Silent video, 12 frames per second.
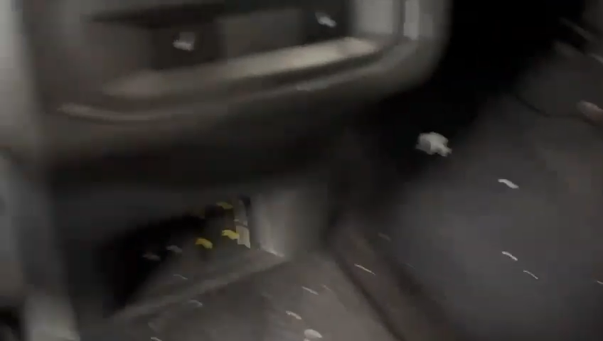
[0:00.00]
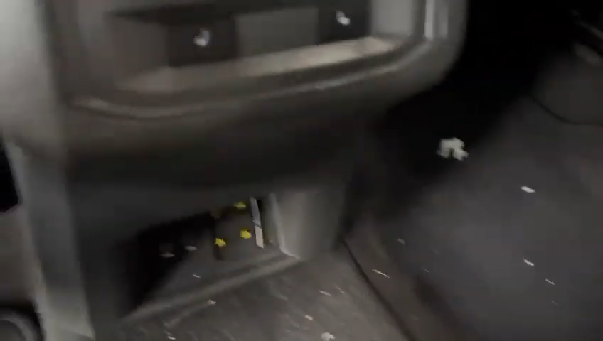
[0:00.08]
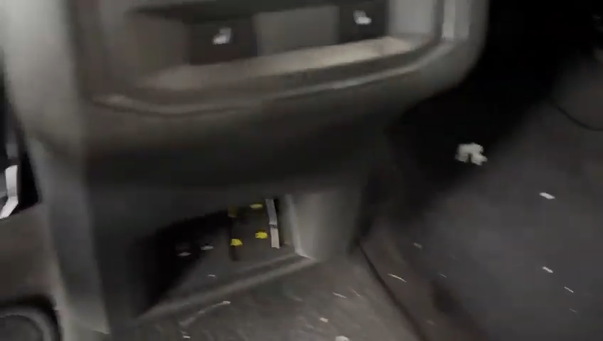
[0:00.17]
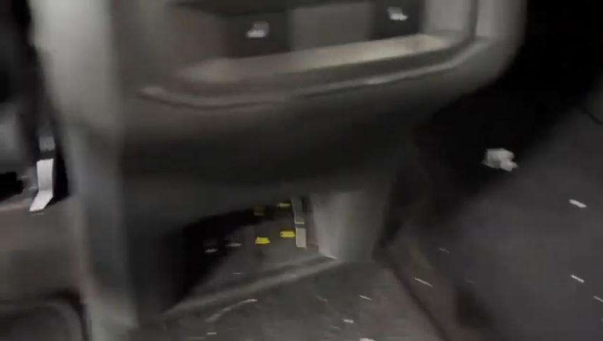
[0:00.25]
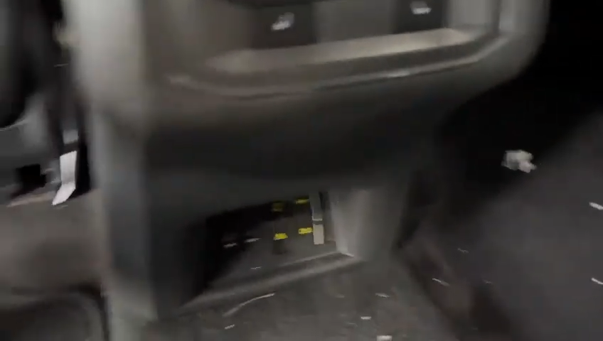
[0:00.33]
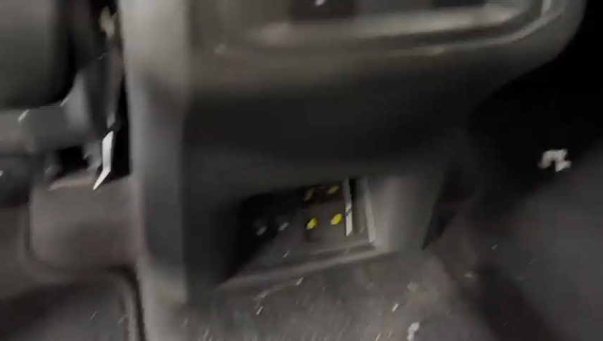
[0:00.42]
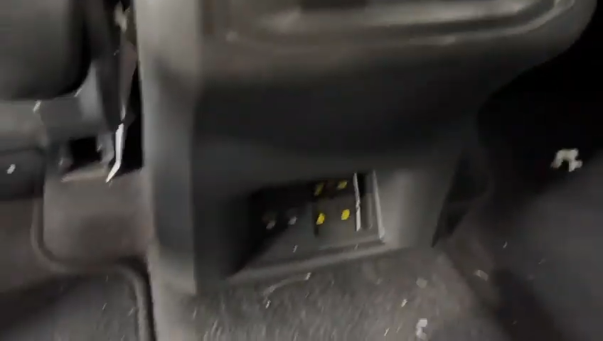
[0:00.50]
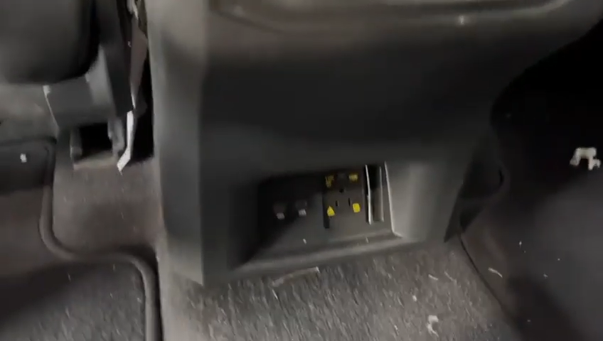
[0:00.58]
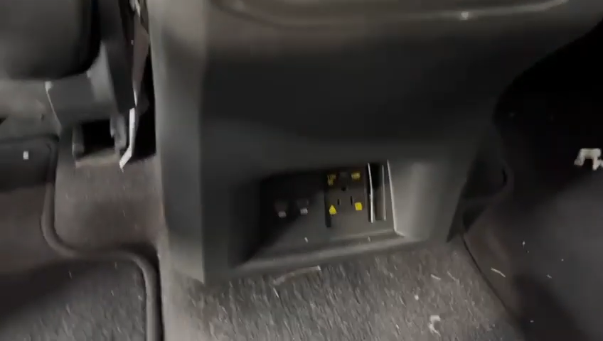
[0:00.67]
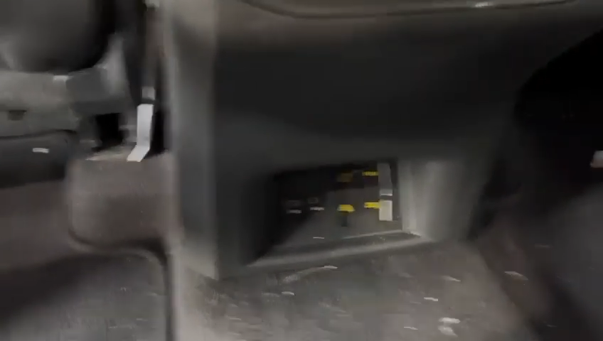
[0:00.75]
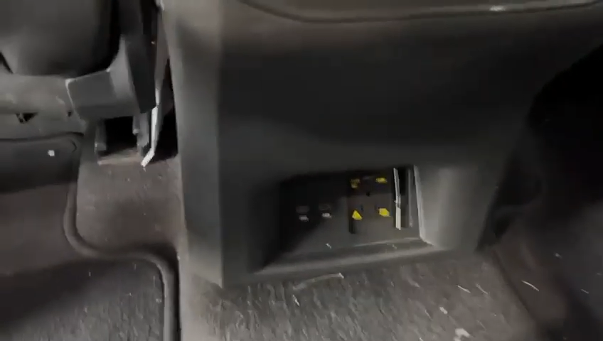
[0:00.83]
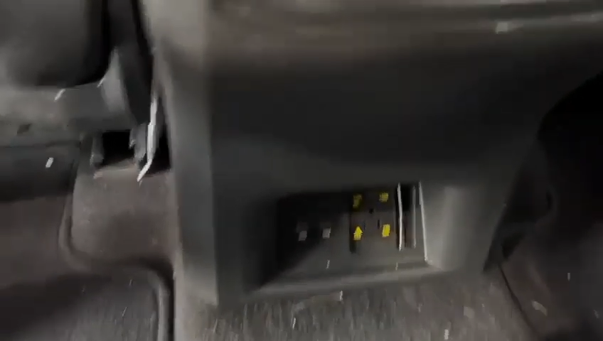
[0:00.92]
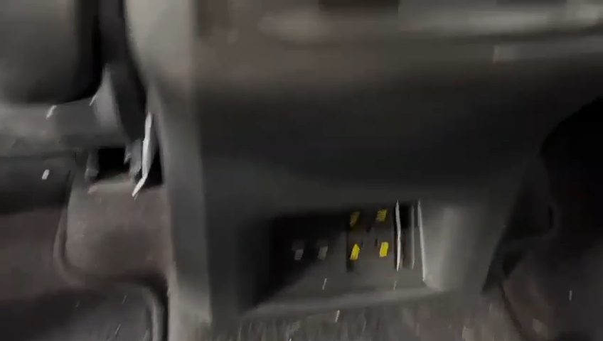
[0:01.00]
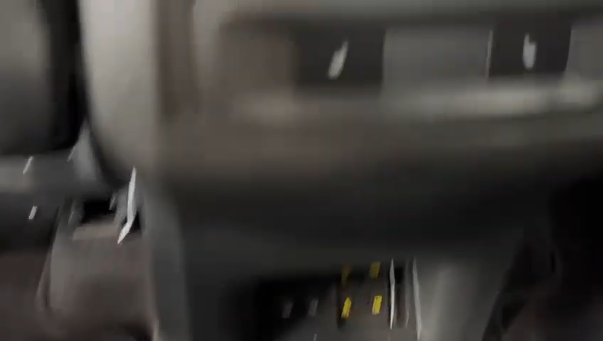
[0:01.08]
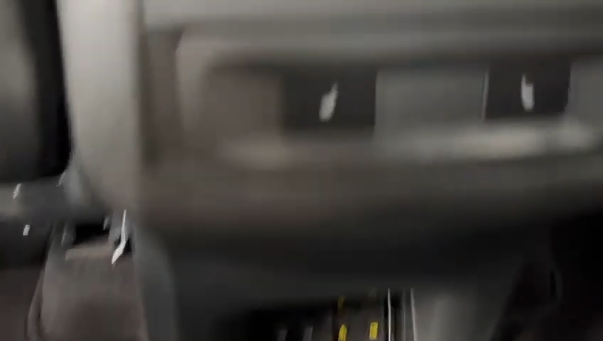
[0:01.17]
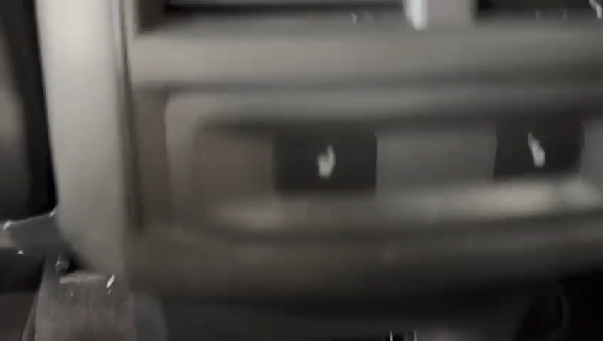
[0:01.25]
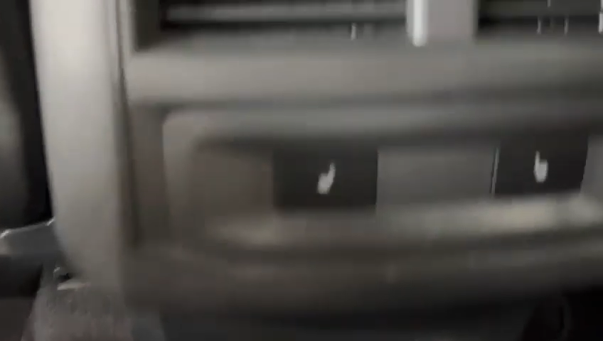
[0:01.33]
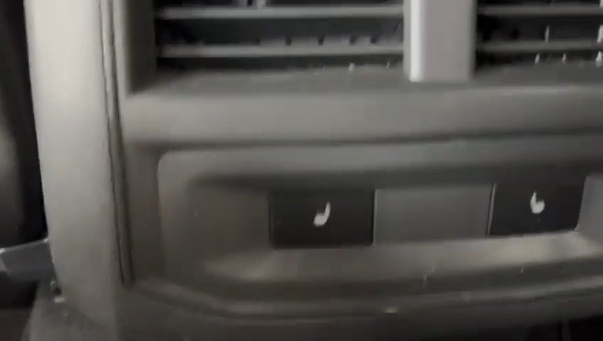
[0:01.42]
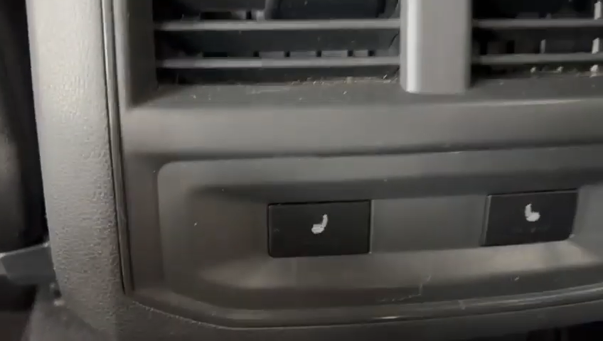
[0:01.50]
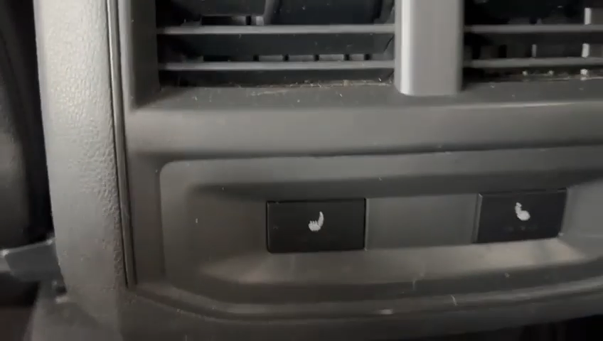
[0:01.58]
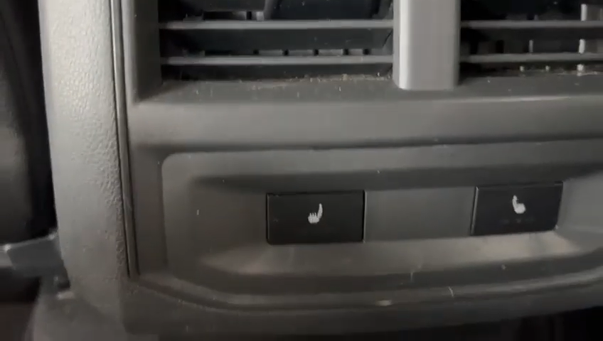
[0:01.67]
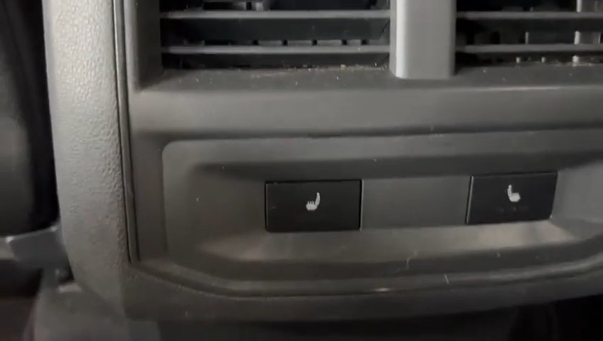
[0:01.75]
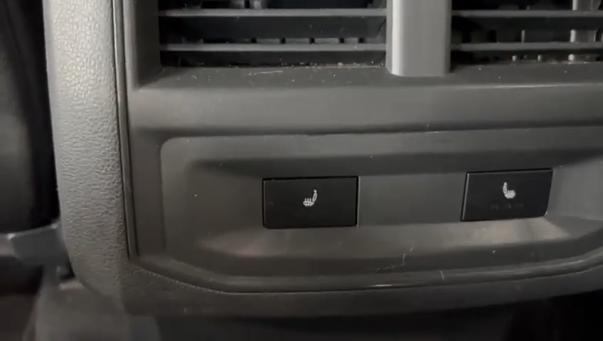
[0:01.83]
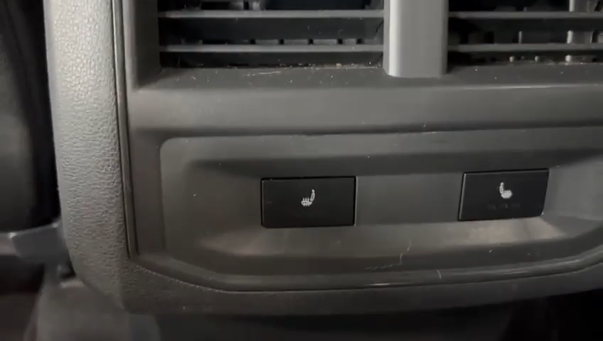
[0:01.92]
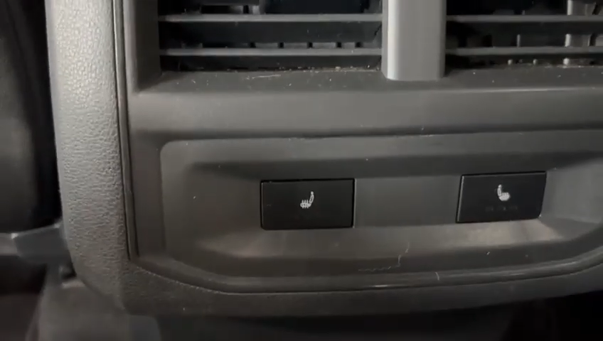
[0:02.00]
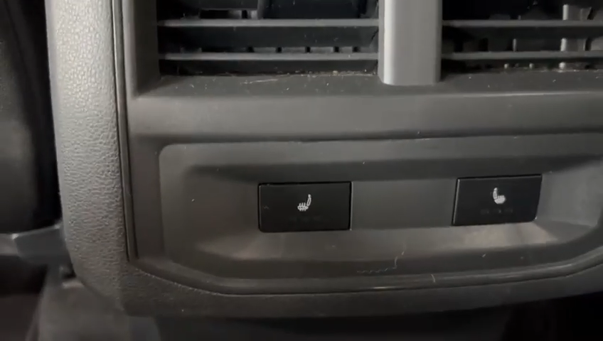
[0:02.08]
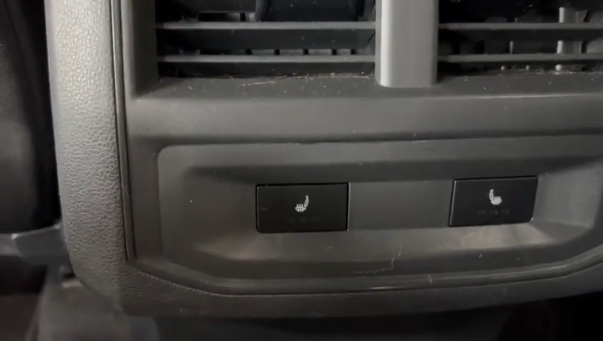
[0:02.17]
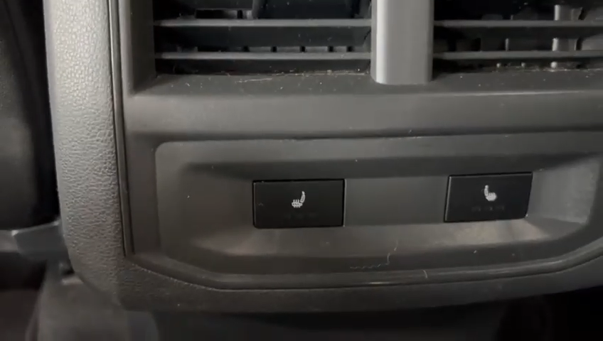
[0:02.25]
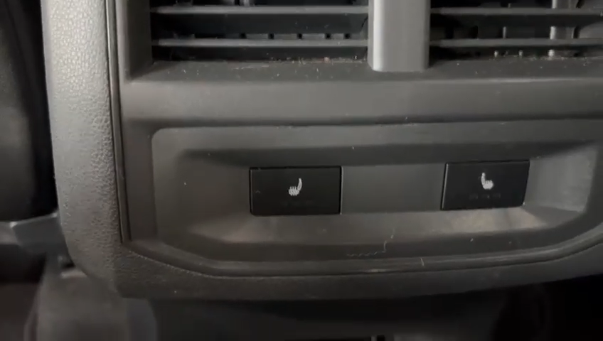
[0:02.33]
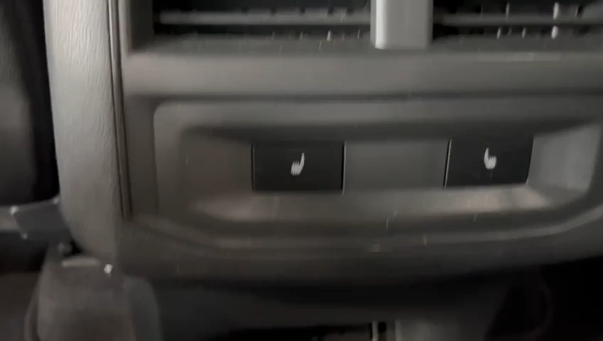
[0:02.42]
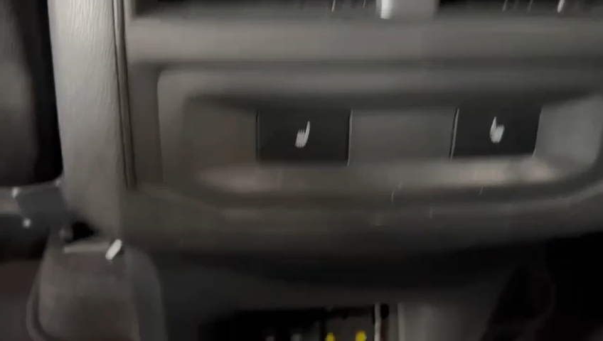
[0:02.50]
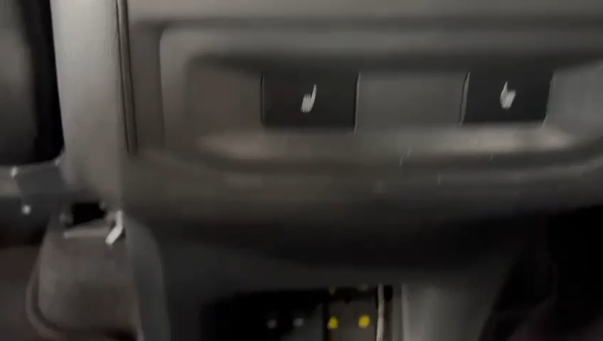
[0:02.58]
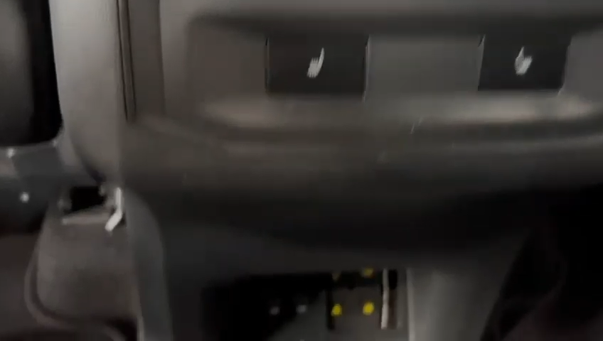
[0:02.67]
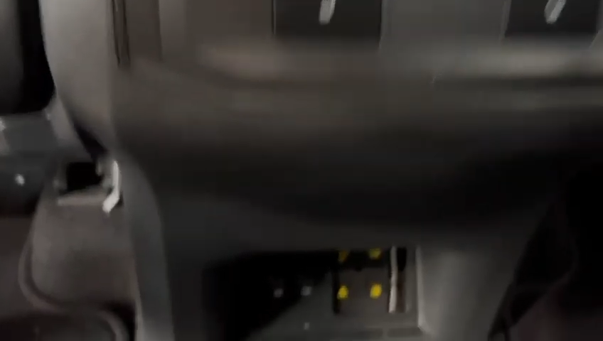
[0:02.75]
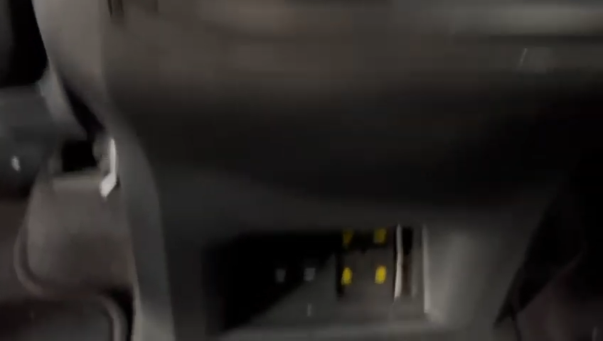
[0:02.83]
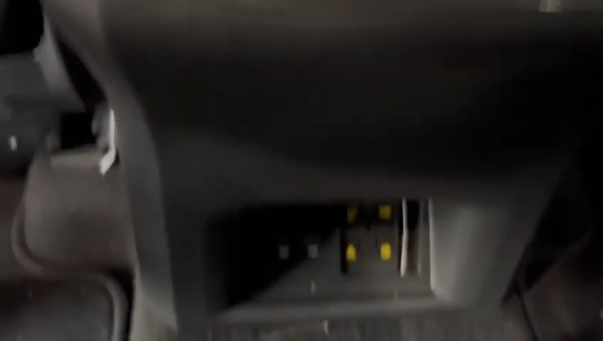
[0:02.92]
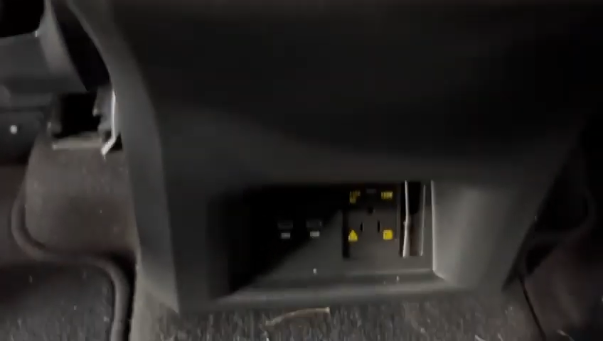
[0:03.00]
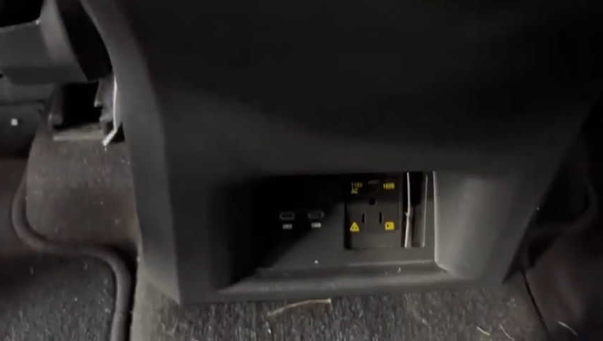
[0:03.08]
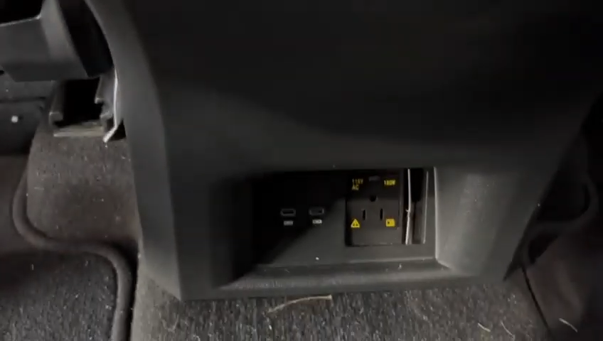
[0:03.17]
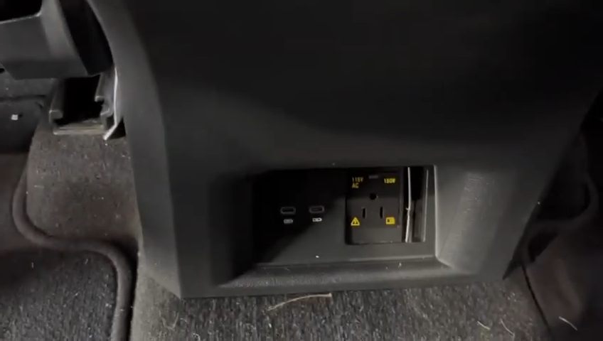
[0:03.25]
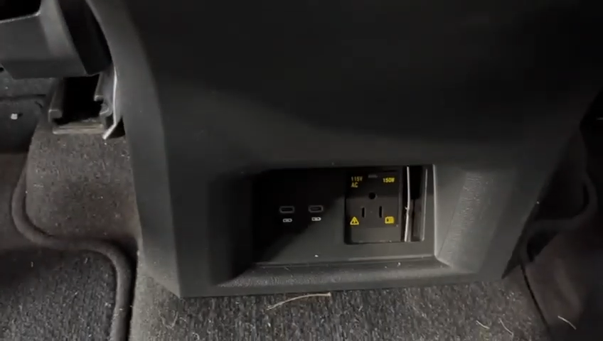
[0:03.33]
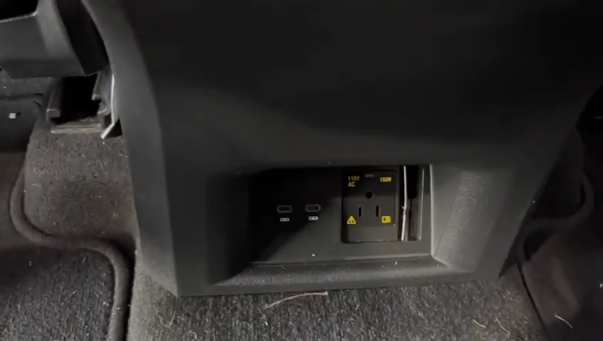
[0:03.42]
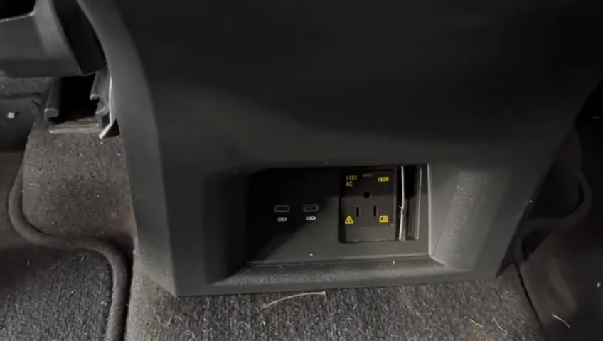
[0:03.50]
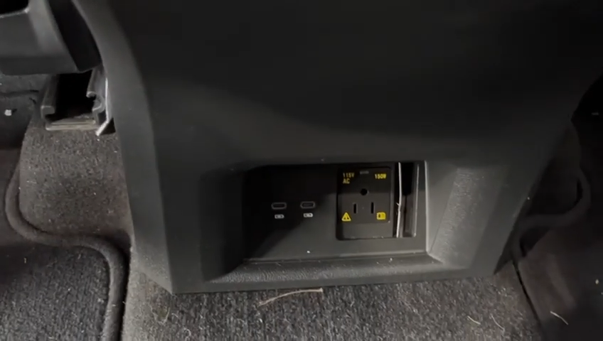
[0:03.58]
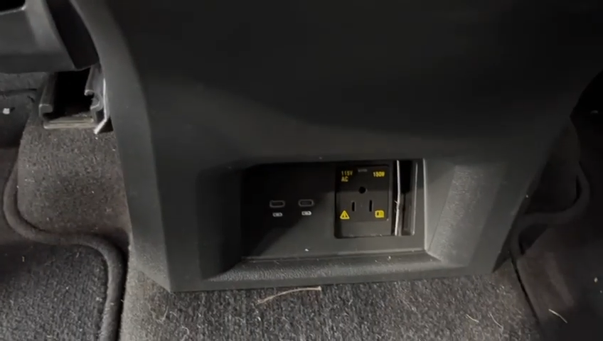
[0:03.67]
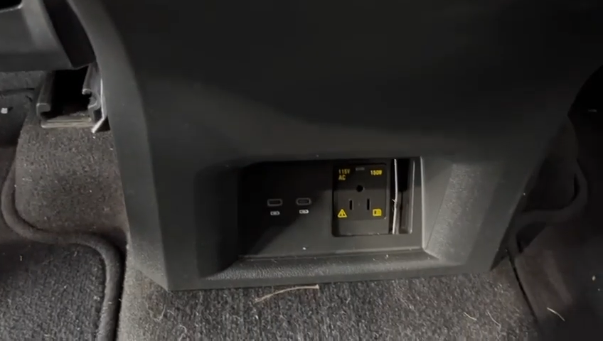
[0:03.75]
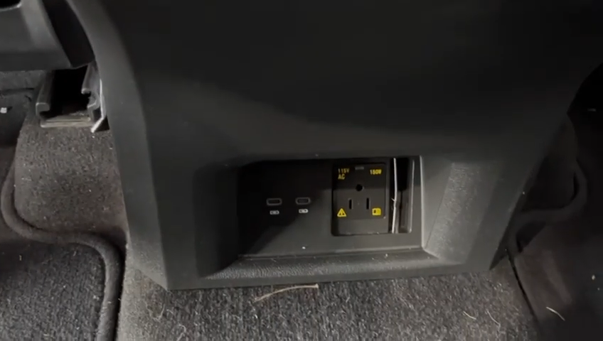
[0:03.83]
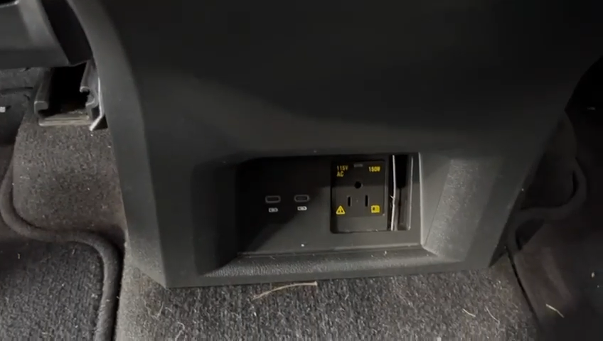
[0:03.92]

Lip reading: (no speaker visible)